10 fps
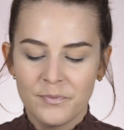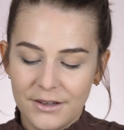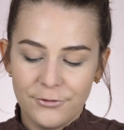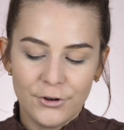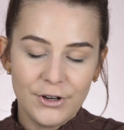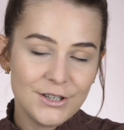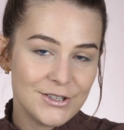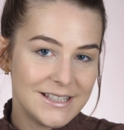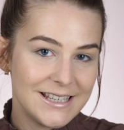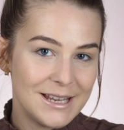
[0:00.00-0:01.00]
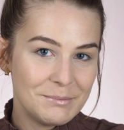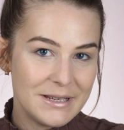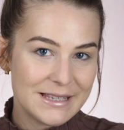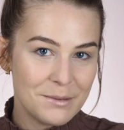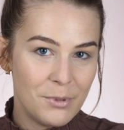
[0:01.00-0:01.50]
If you're interested, then
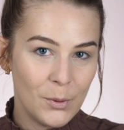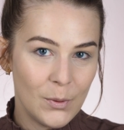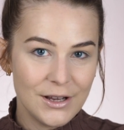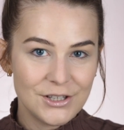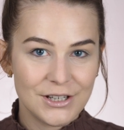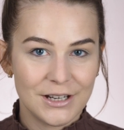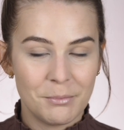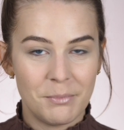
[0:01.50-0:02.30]
please keep on watching,